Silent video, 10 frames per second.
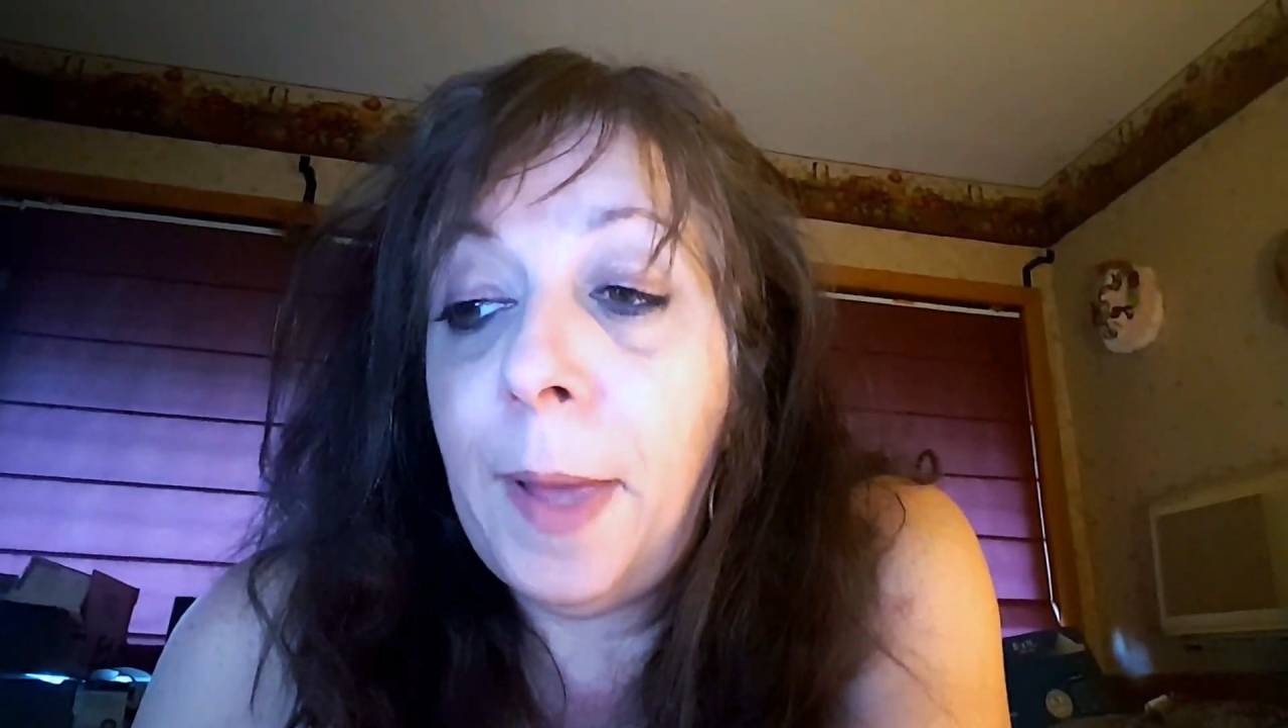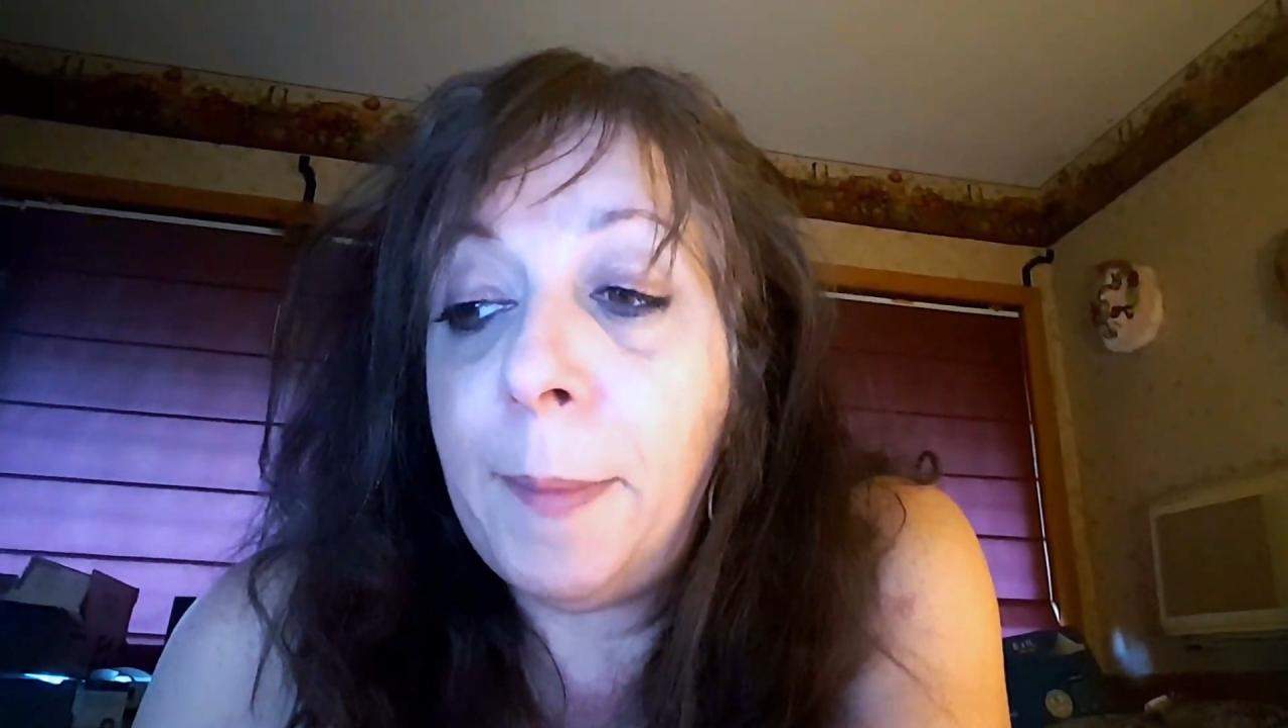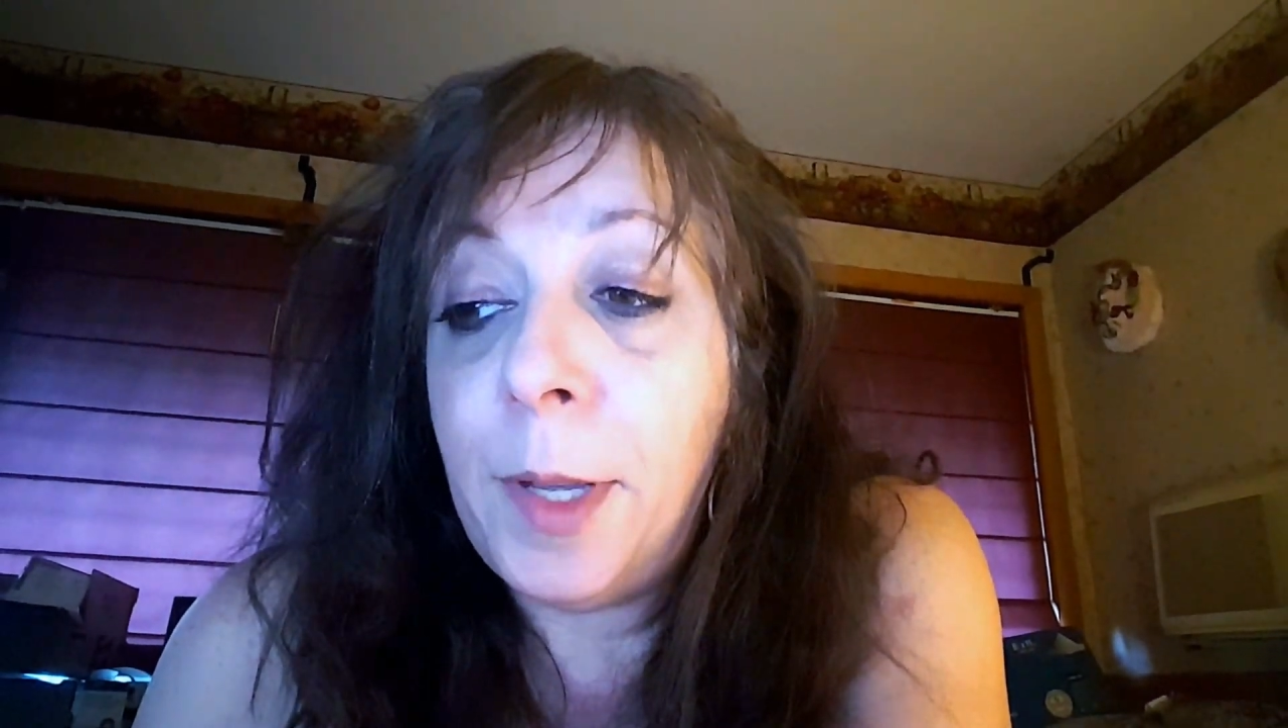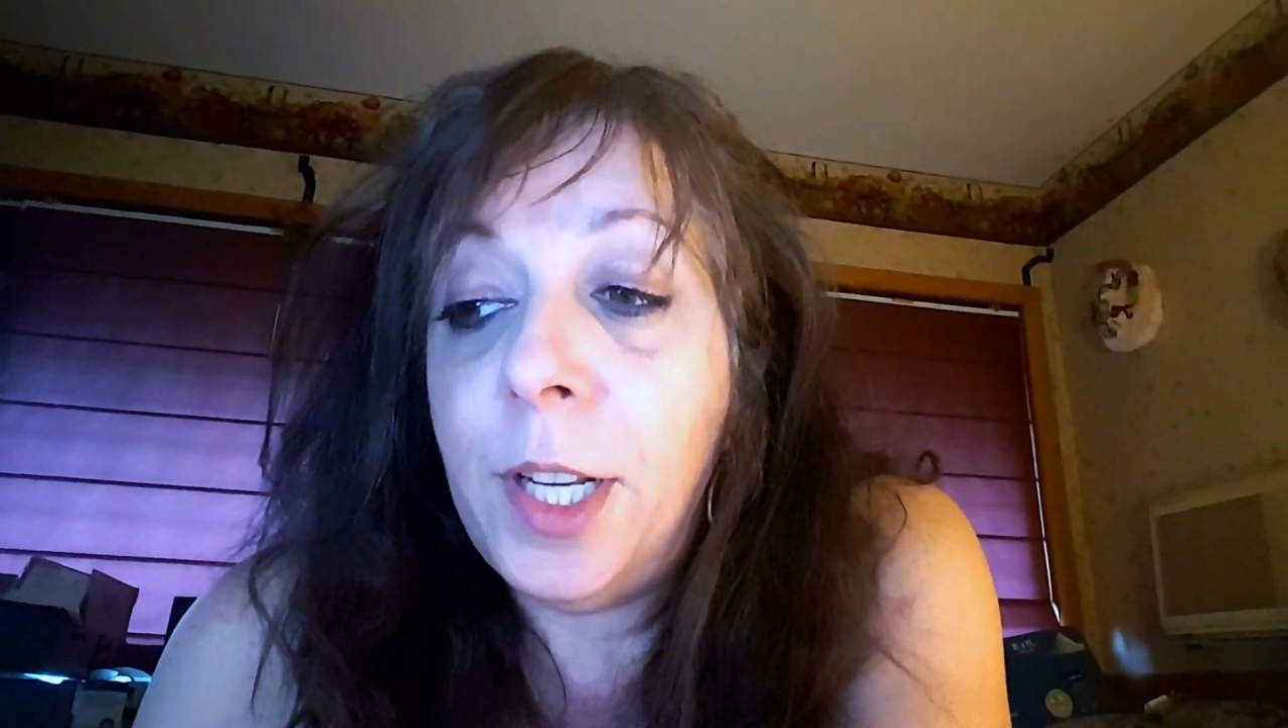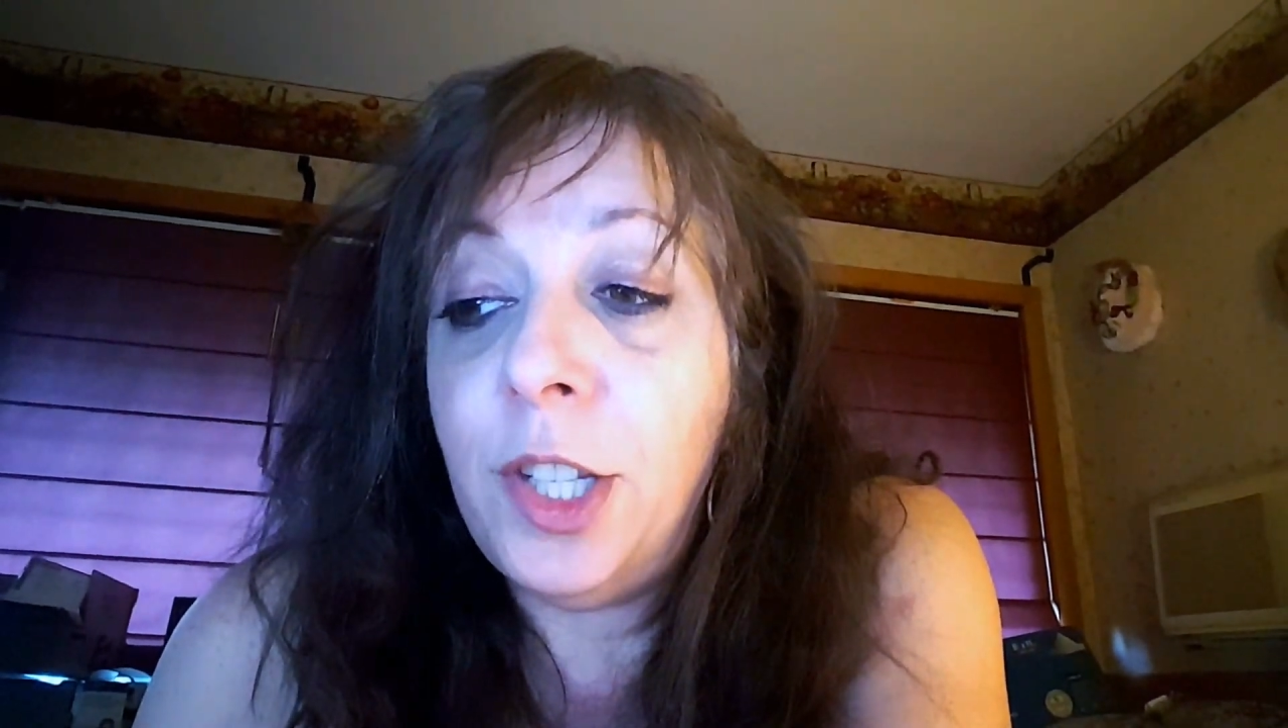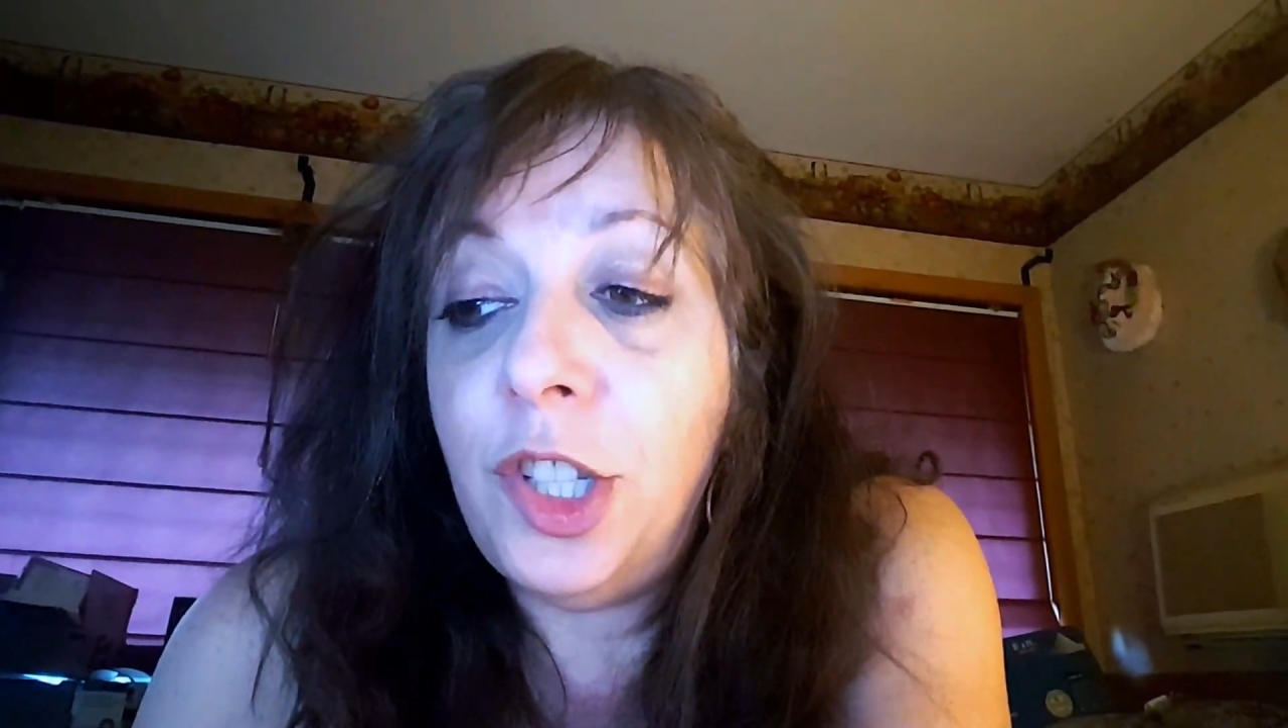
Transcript: I'm gonna